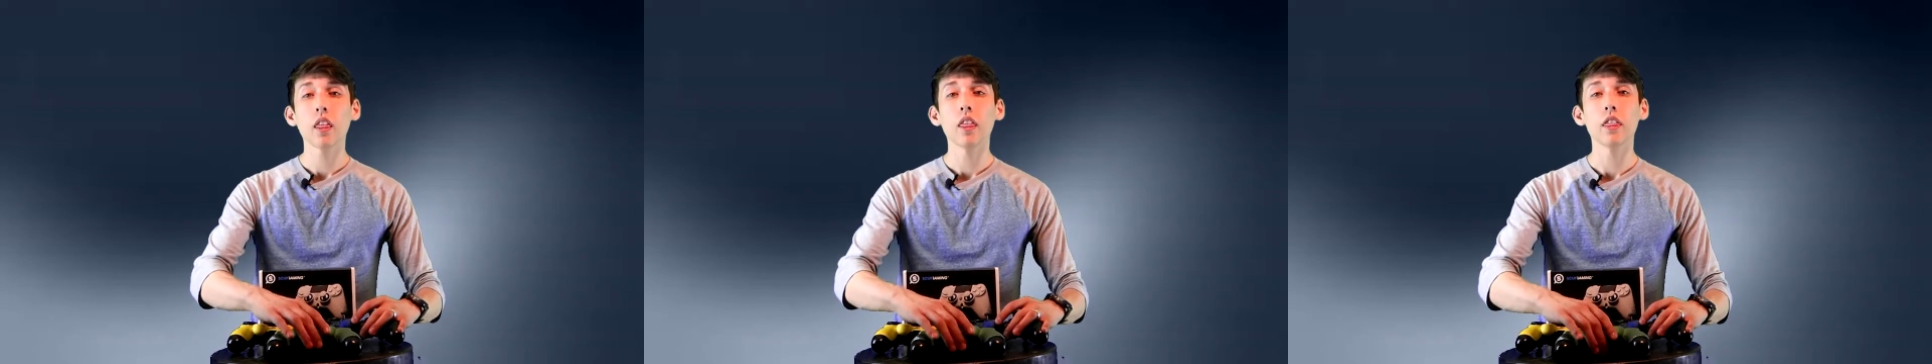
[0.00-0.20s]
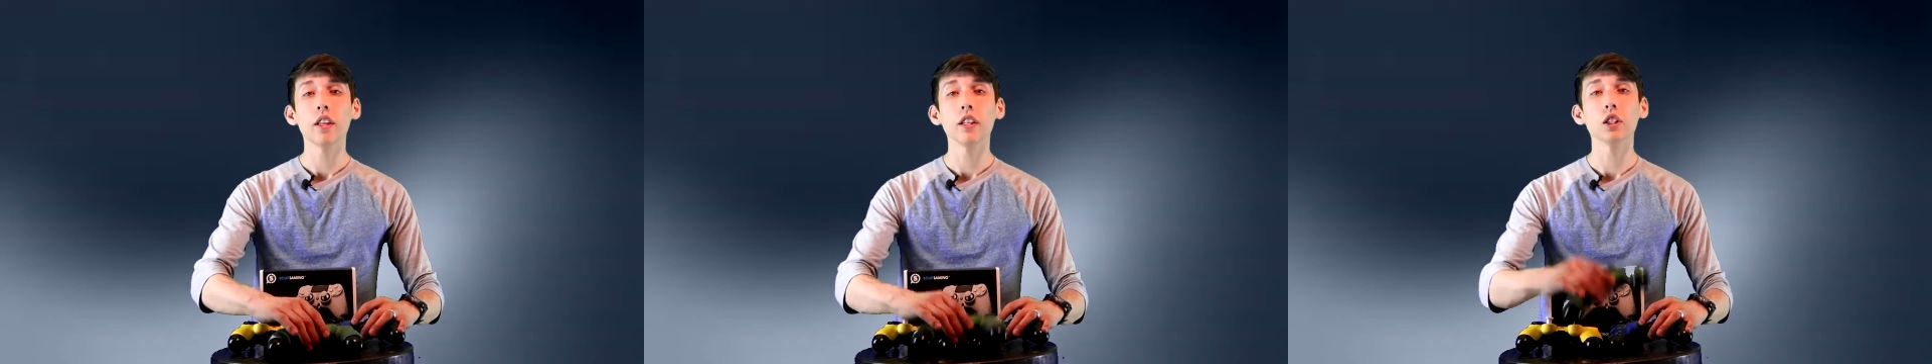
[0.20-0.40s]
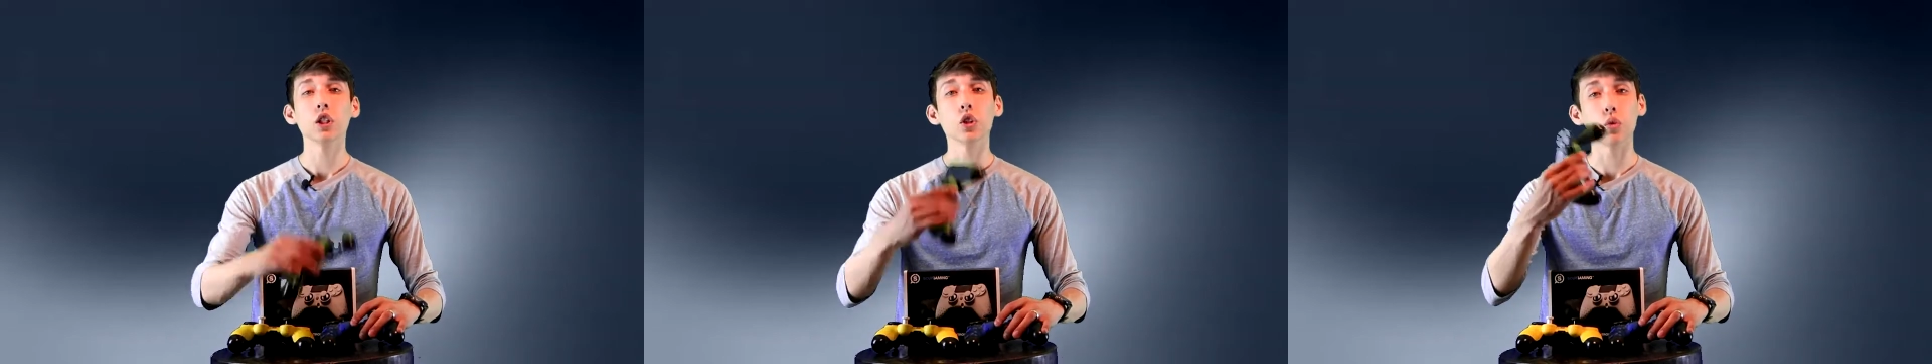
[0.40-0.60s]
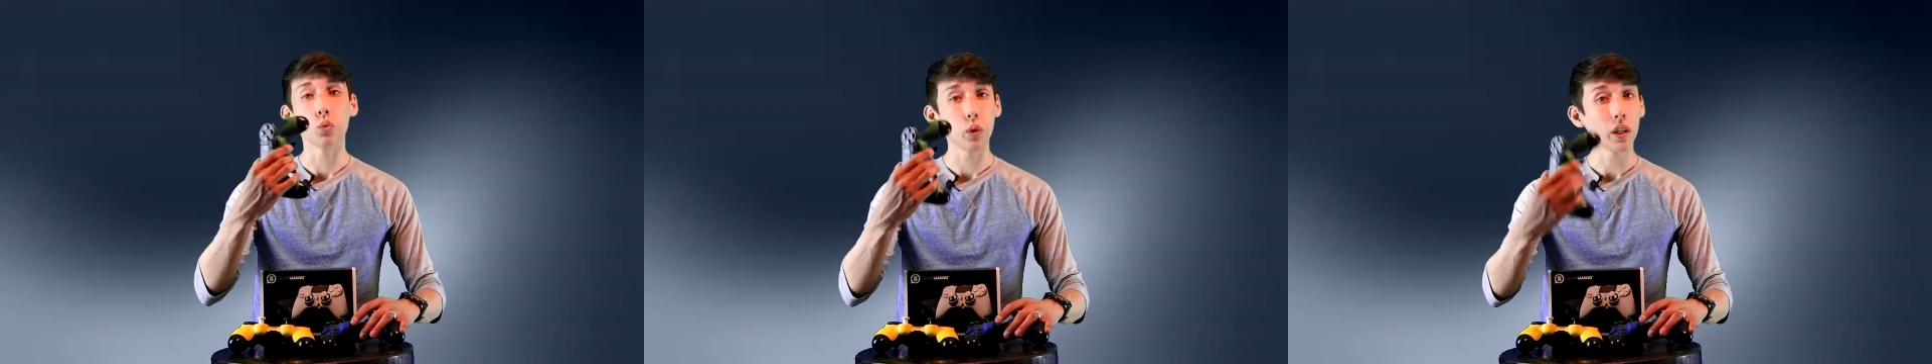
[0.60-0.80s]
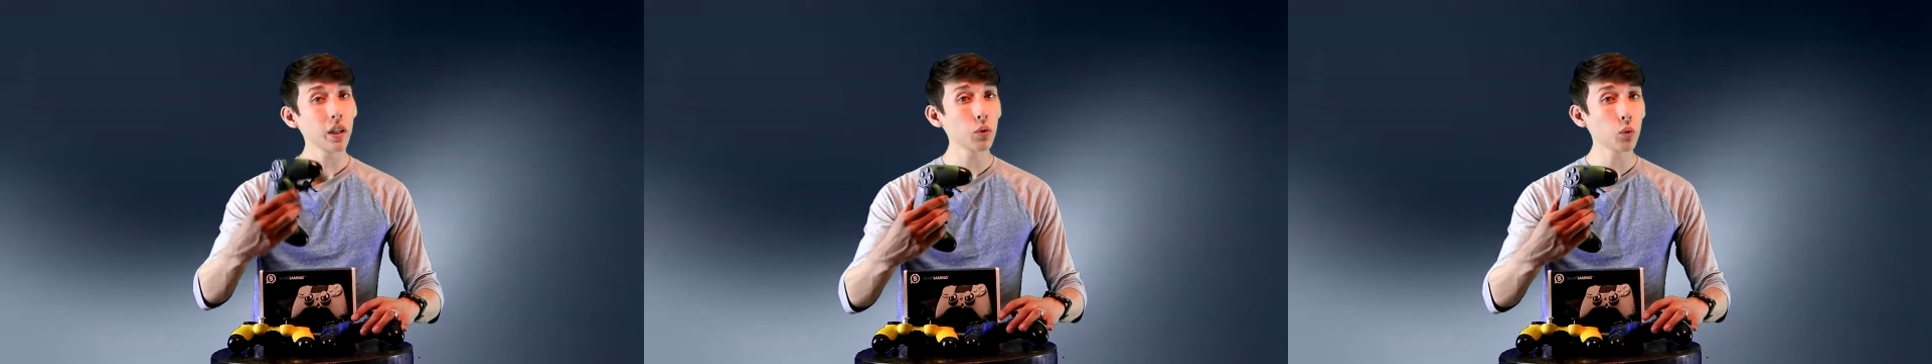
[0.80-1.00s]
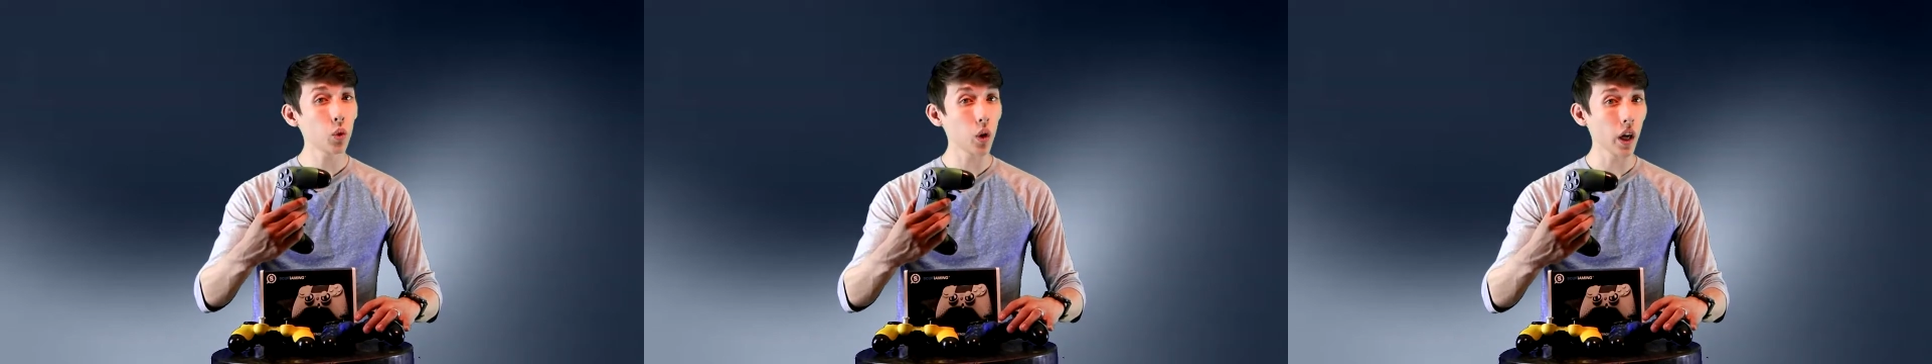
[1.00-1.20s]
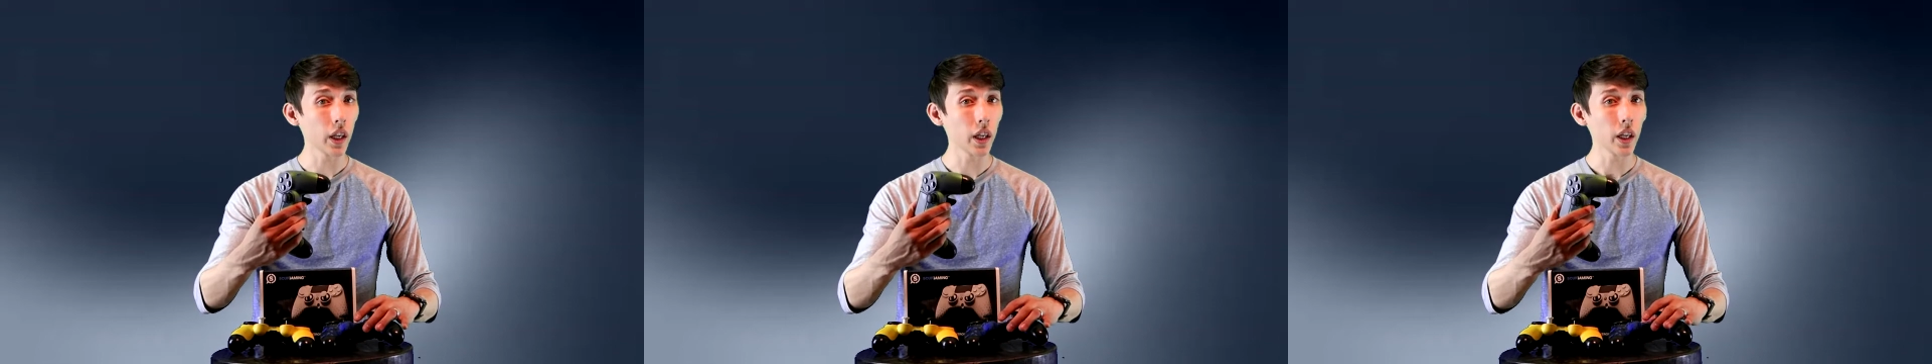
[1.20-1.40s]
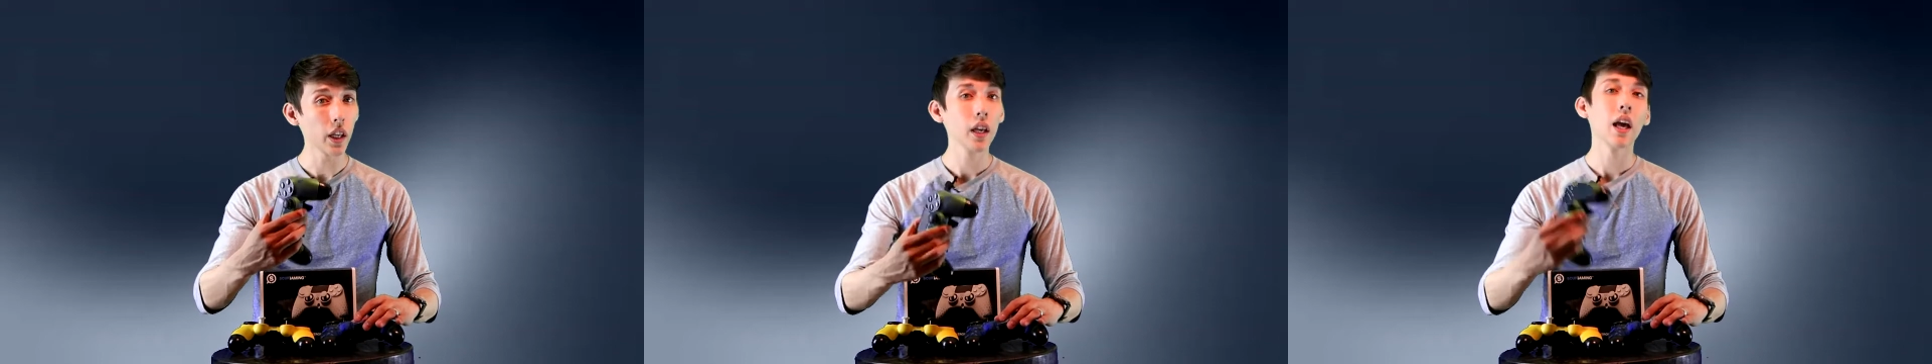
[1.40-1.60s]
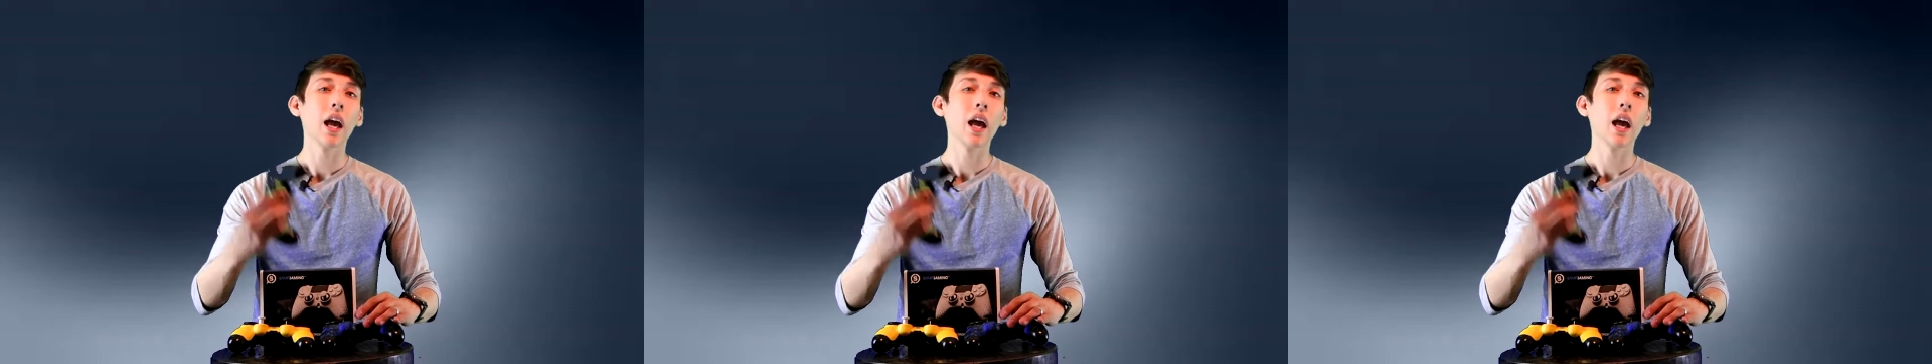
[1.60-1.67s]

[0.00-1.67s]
this green one,